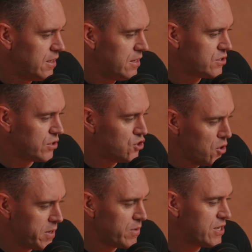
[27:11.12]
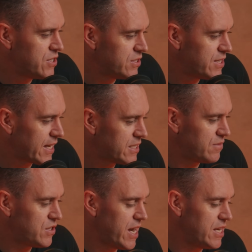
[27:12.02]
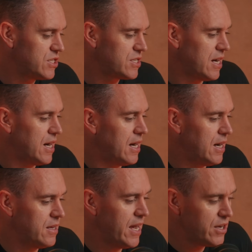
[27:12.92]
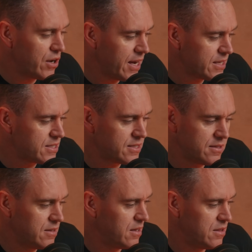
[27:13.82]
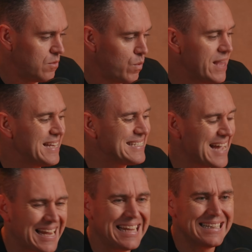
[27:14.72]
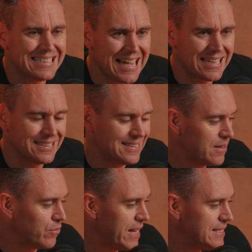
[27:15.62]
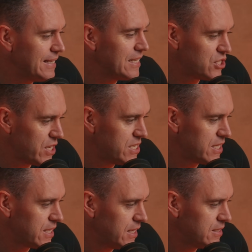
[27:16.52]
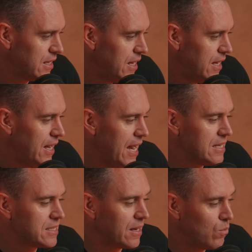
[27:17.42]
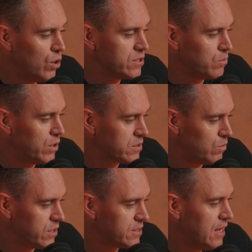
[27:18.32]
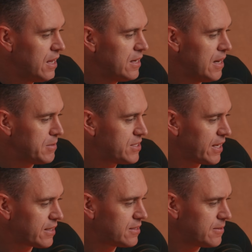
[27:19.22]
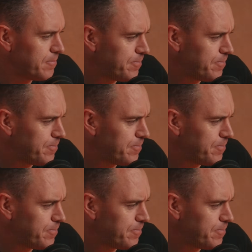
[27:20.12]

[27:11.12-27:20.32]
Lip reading: So superannuation taxes have changed. NDIS, where they're taking the taxes they're raising is changing things, and it's getting worse and worse and worse. Number 6,